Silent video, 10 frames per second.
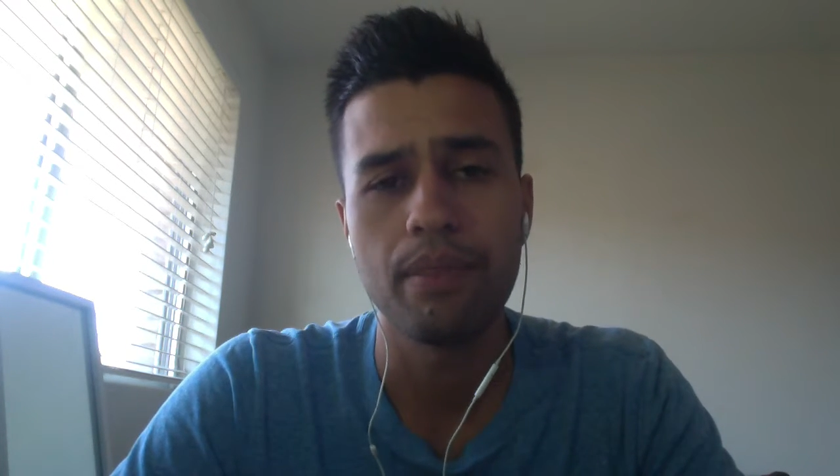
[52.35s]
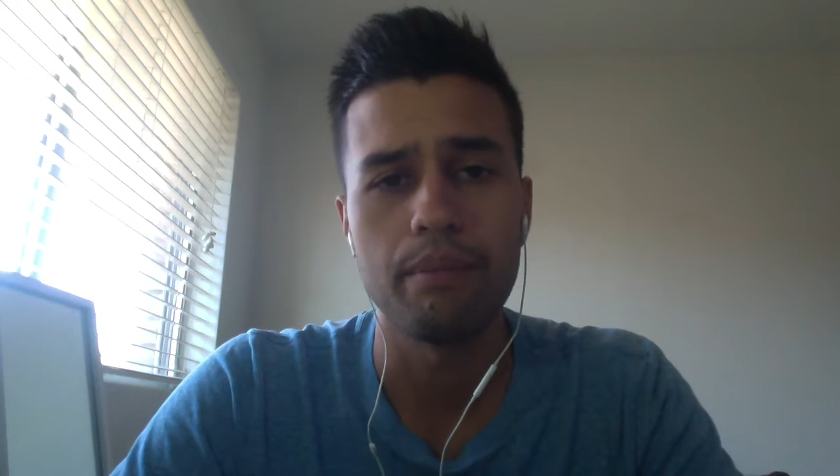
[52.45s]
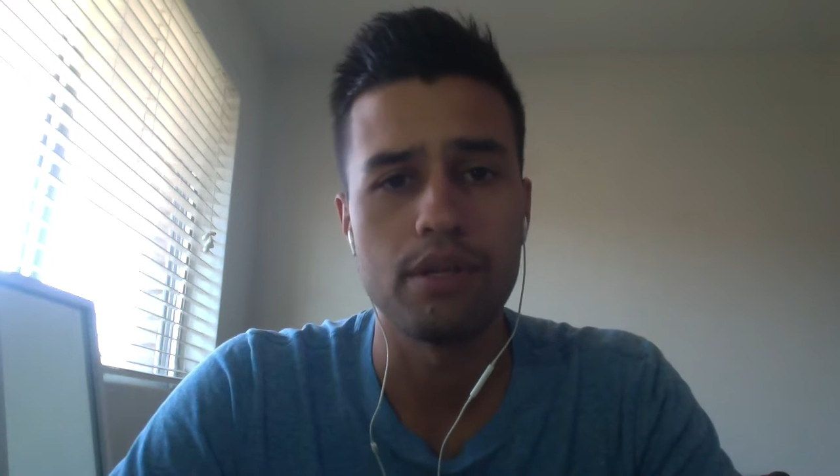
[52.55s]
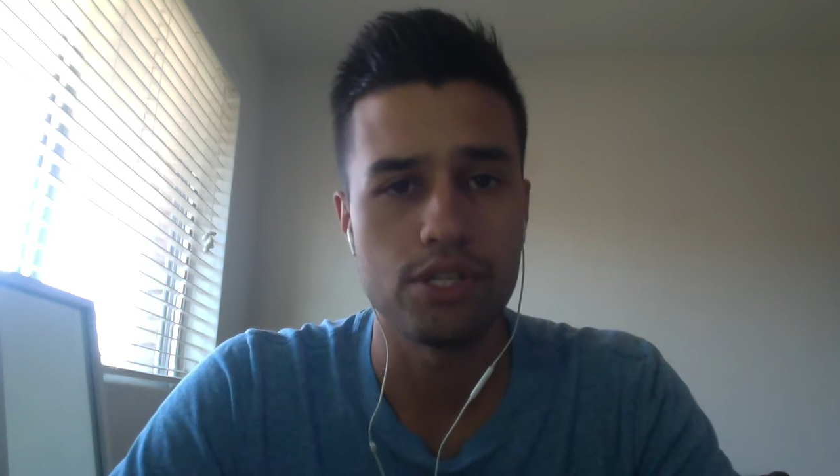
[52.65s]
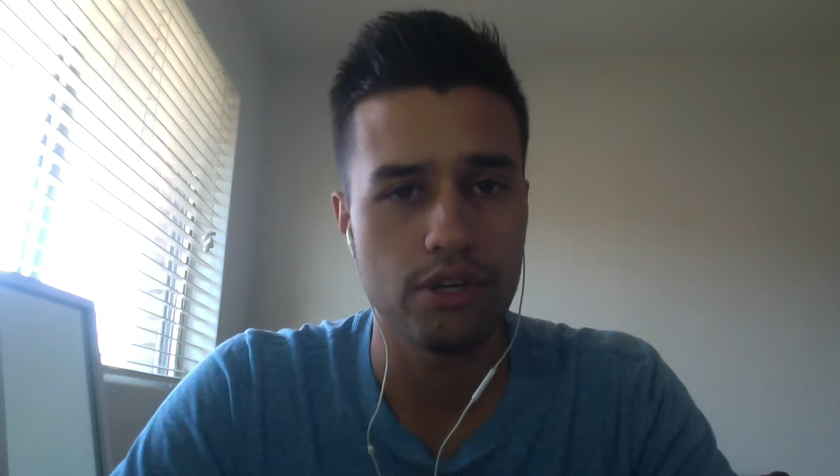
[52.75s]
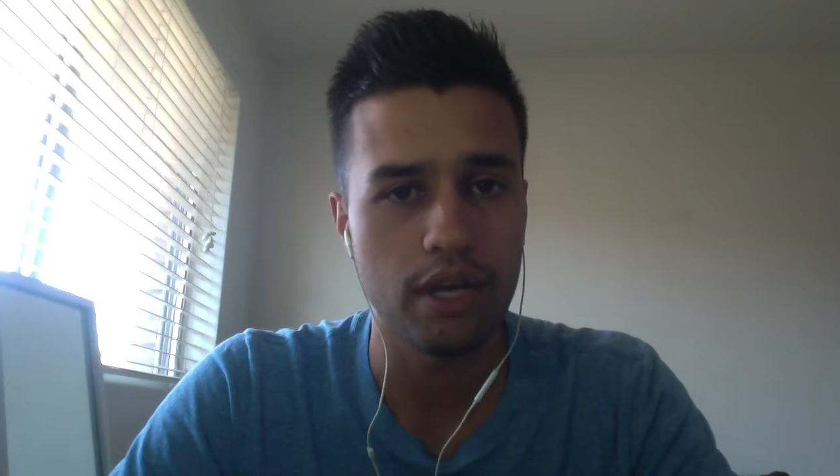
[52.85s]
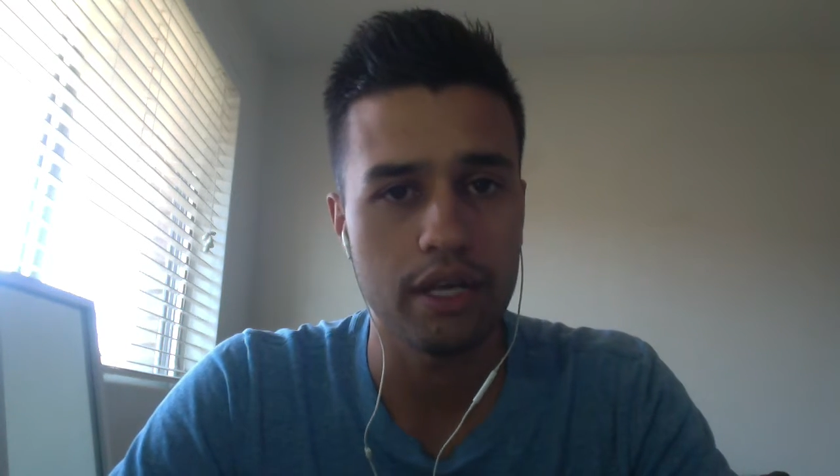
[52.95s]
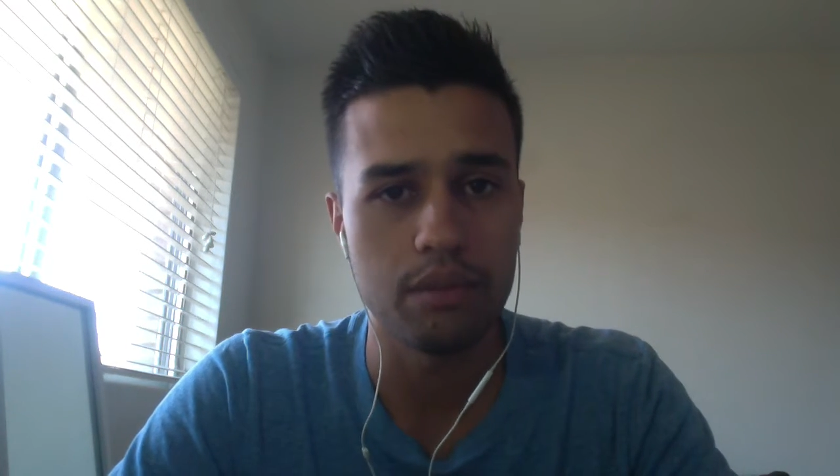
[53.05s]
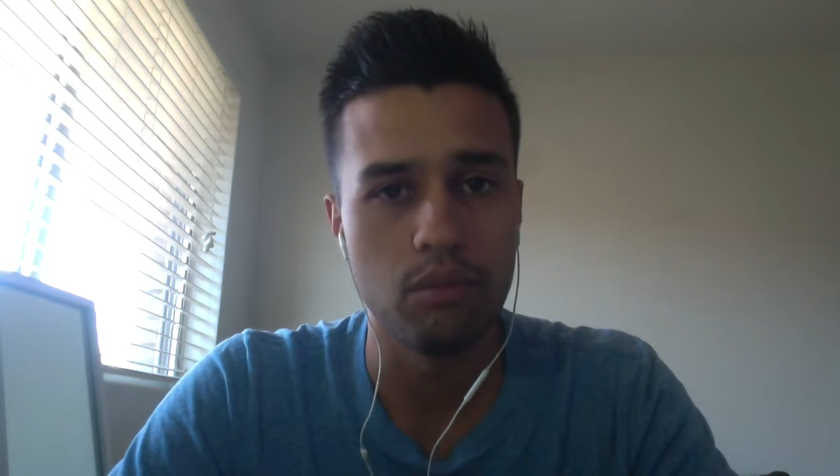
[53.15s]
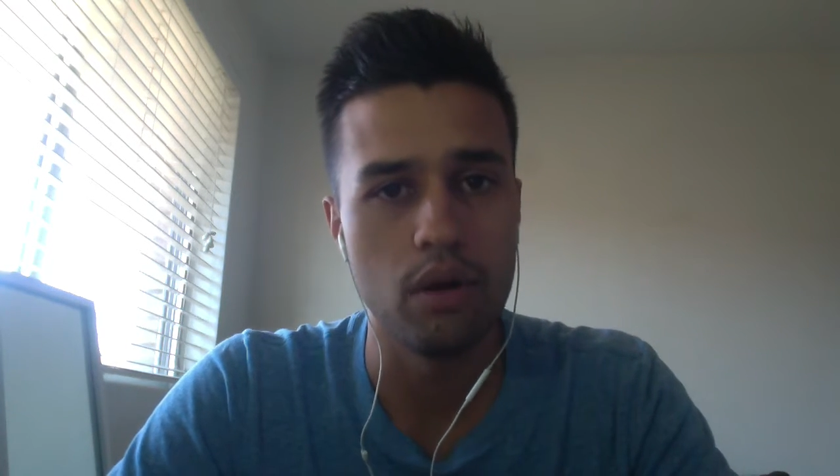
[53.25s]
But in Australia
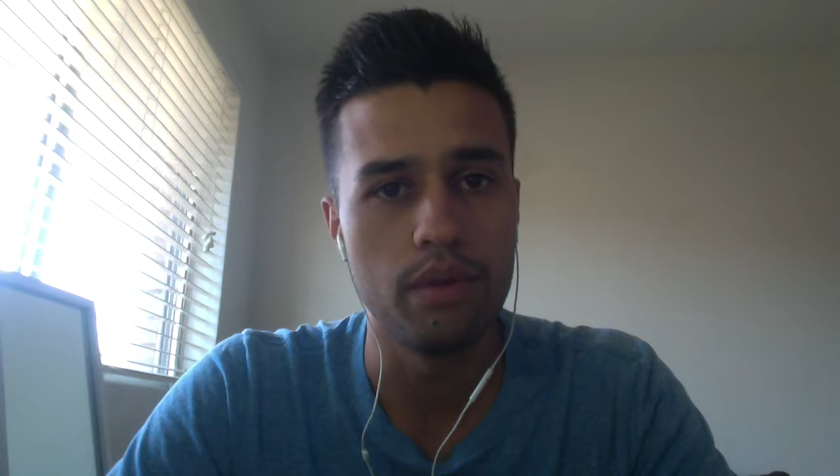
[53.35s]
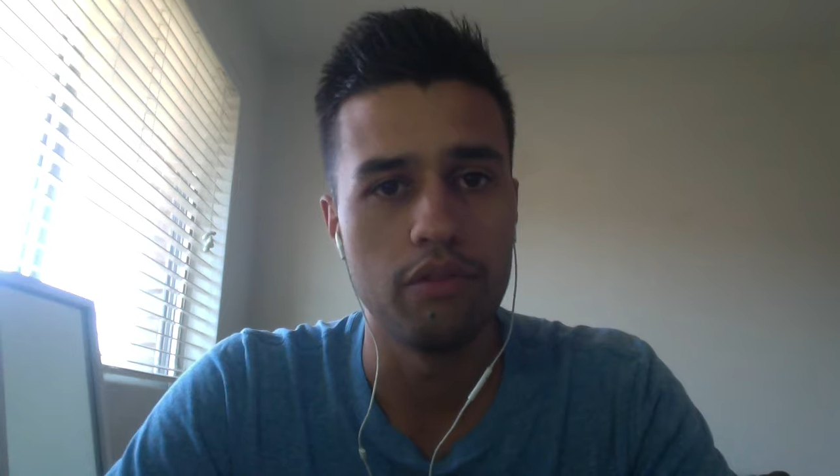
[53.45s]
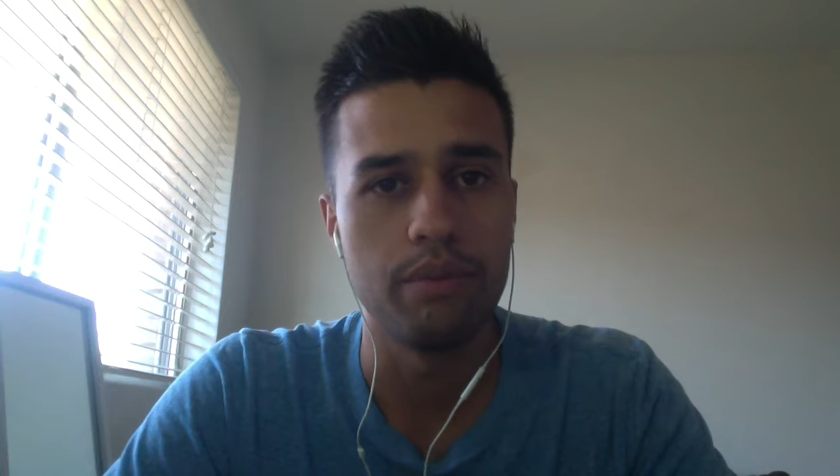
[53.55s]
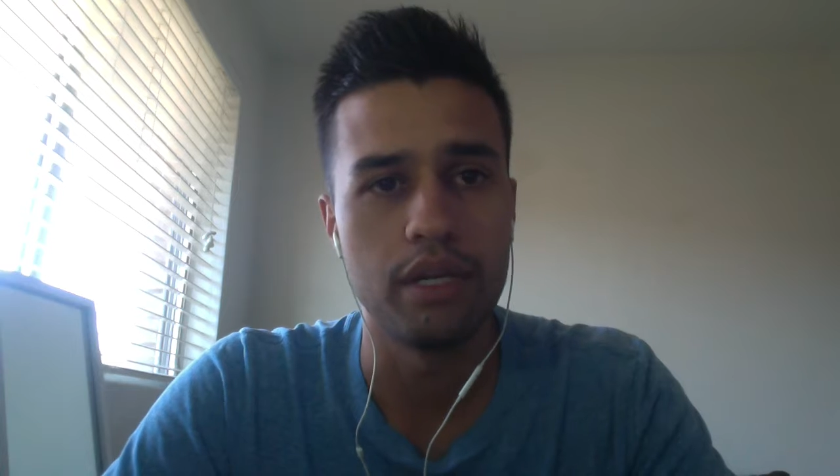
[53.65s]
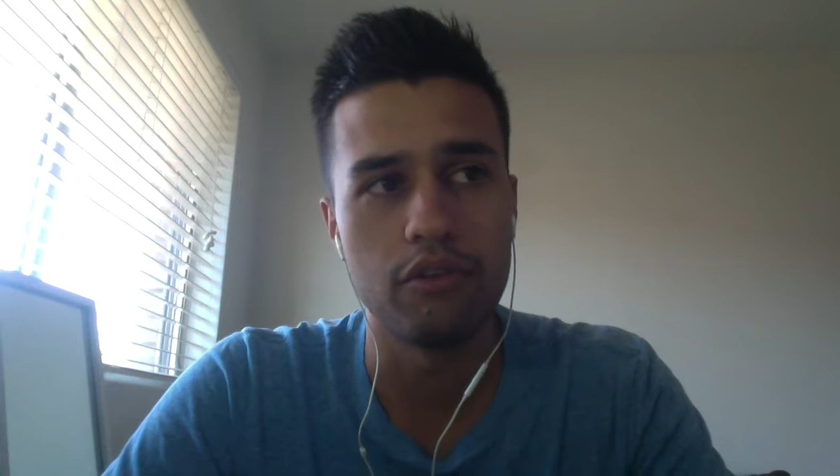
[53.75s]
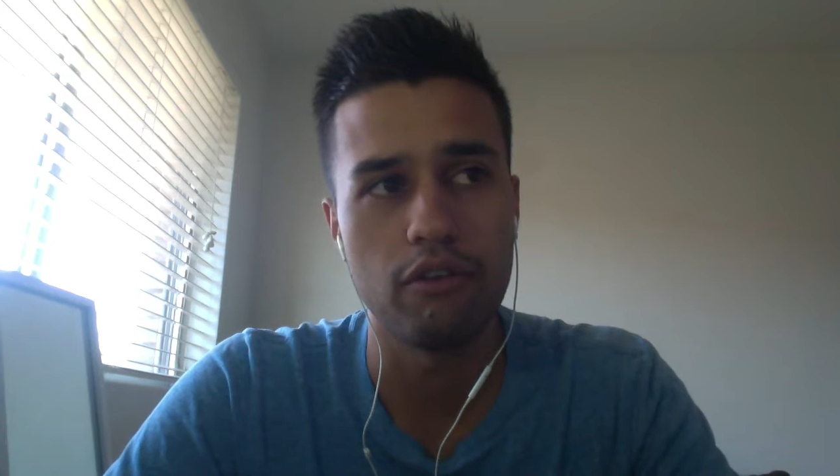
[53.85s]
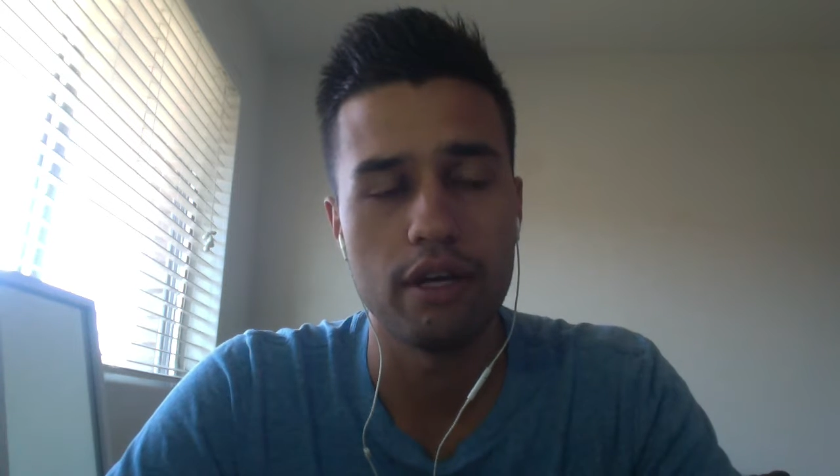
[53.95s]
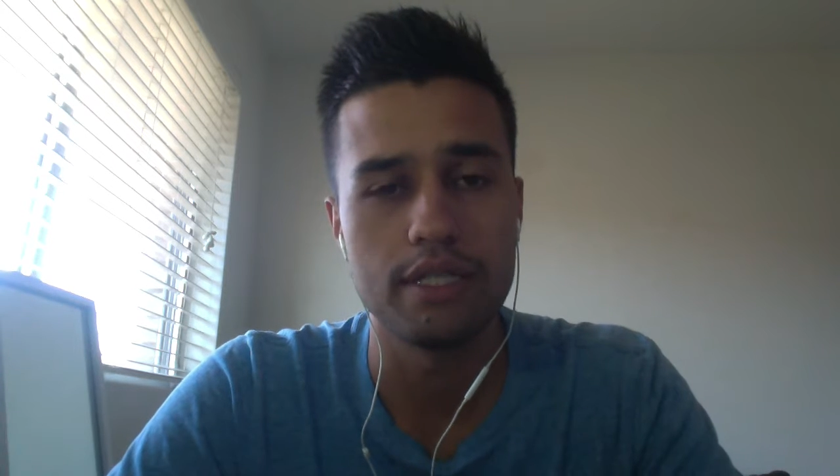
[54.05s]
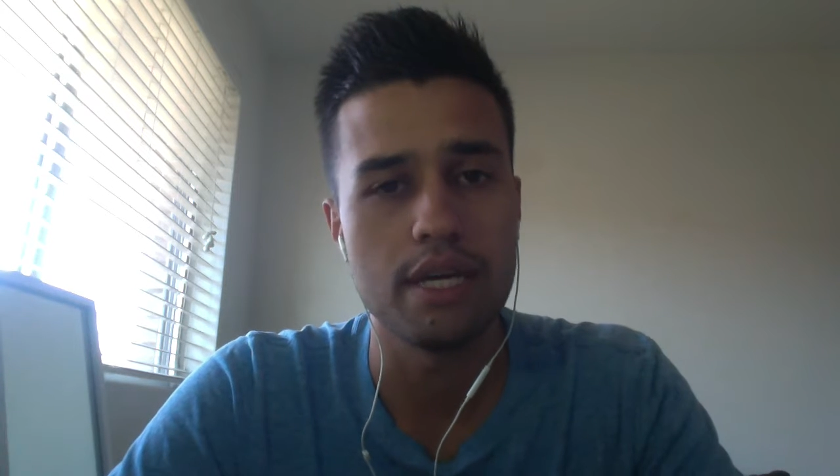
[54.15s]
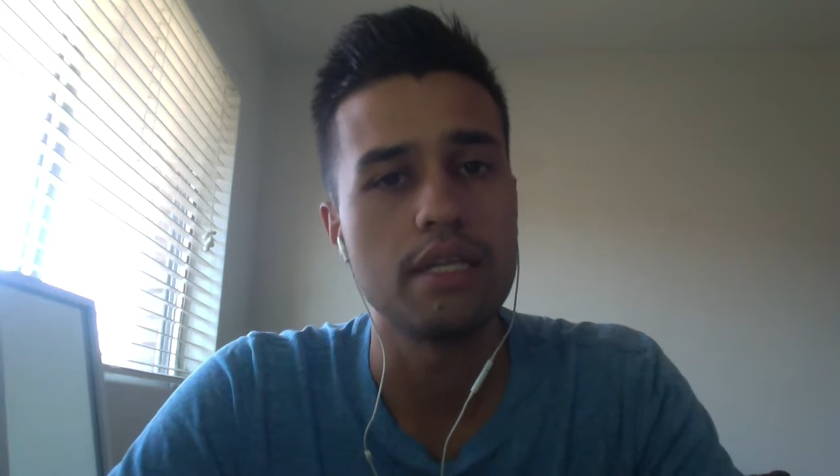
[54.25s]
at the moment, they've been here for
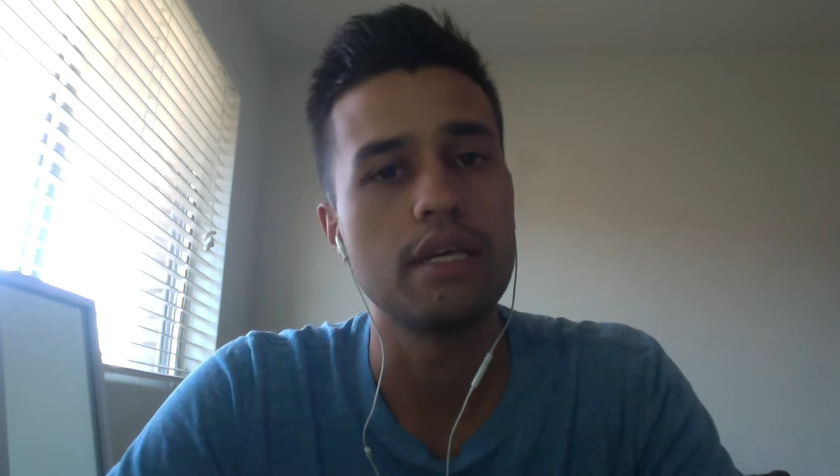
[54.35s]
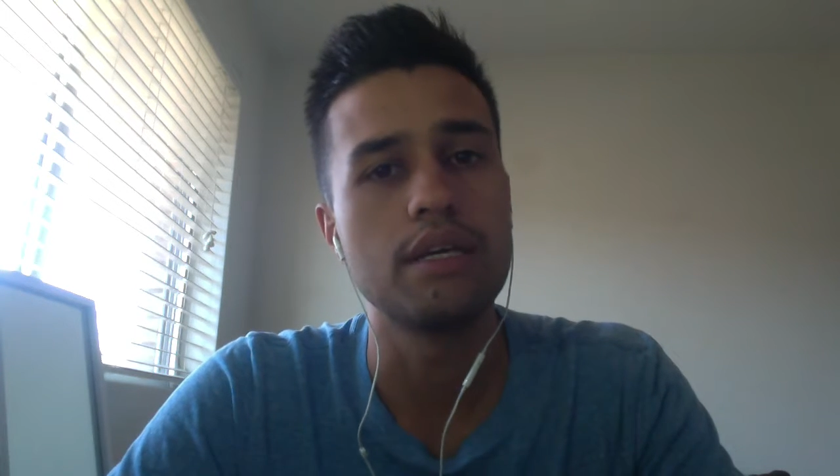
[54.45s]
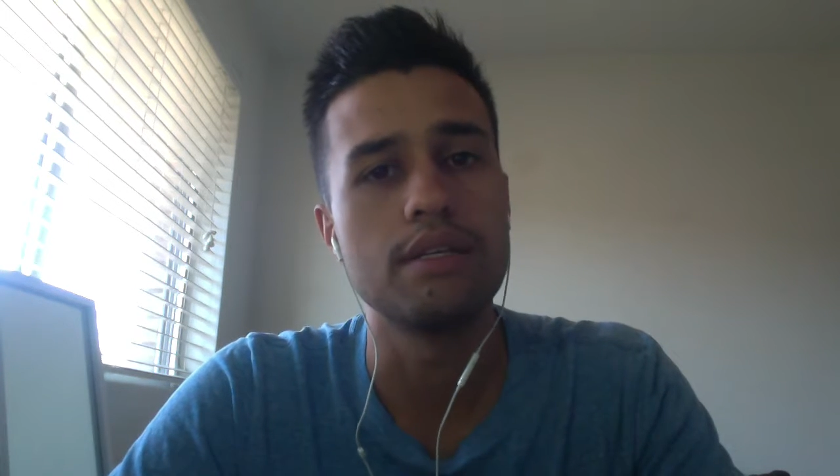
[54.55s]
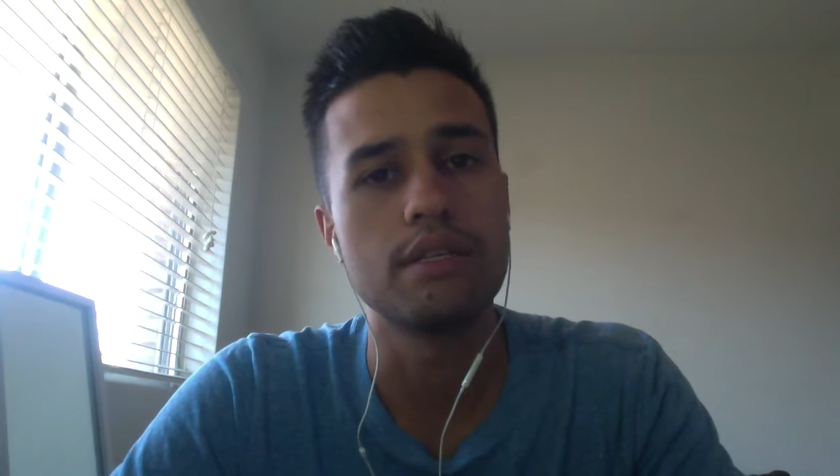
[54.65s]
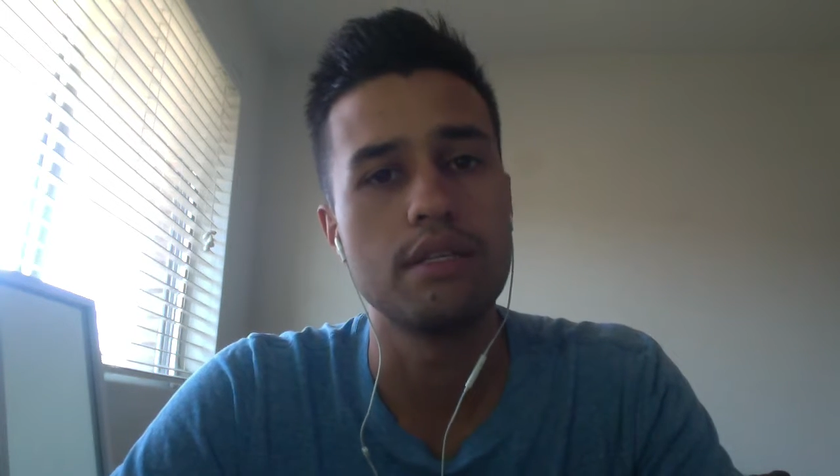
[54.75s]
around 10 years,